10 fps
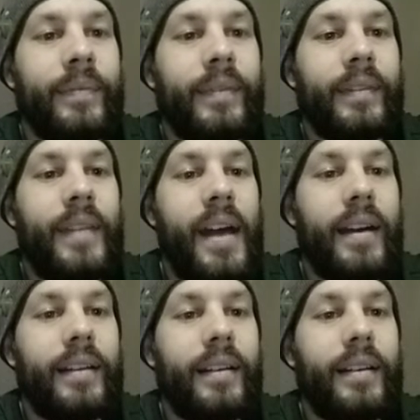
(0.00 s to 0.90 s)

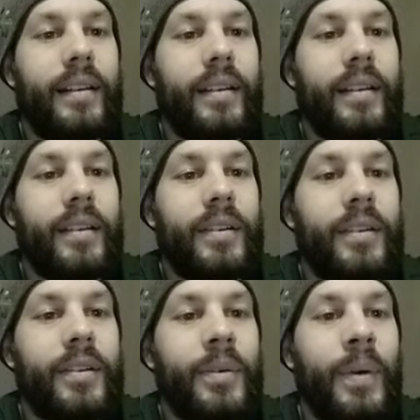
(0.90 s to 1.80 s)
Not
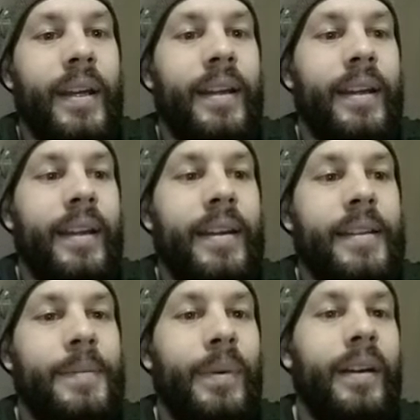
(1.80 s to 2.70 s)
quite, I
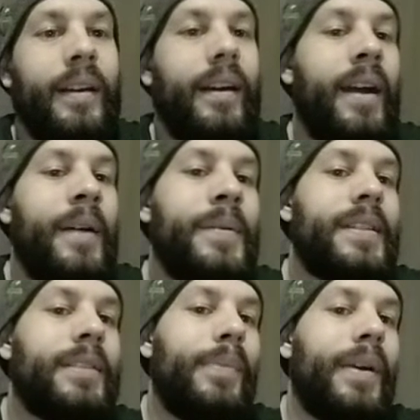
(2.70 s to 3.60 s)
guess, but I was
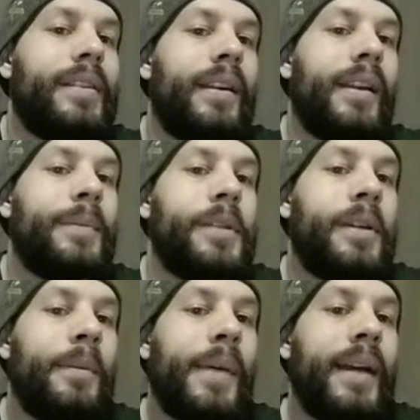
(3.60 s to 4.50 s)
expecting him to
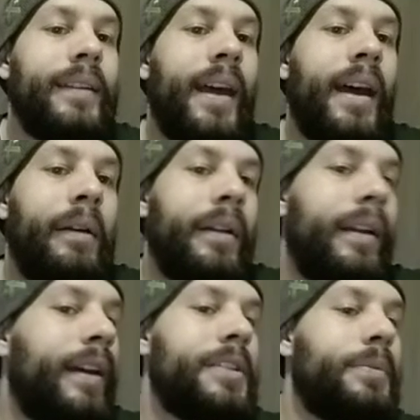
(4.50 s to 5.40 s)
come back down, and
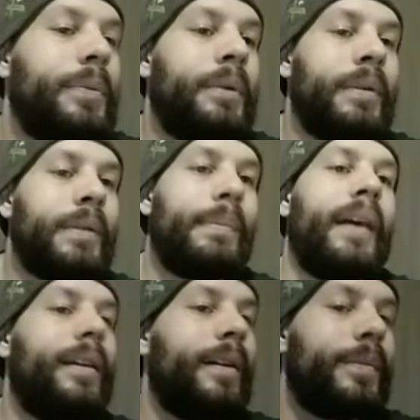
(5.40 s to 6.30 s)
I just would have went
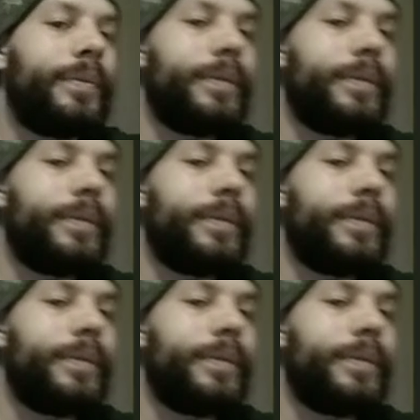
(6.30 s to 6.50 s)
back up for